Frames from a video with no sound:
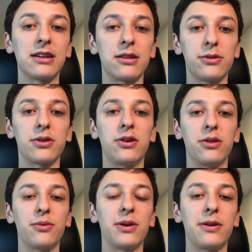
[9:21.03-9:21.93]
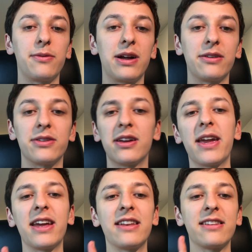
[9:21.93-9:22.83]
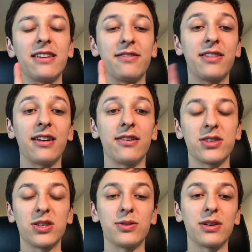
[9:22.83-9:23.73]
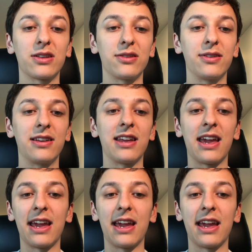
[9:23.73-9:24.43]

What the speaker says: glued all the way around. And if they also included